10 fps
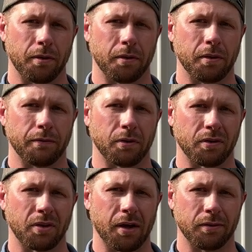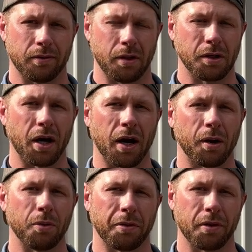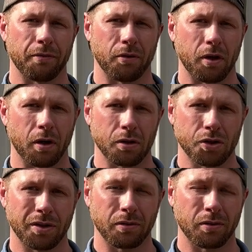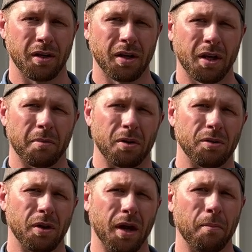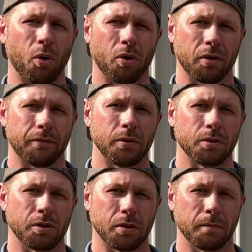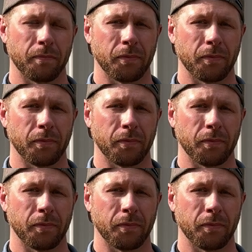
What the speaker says: the different sizes of the dot with different yardages. I'm going to do that more in the future.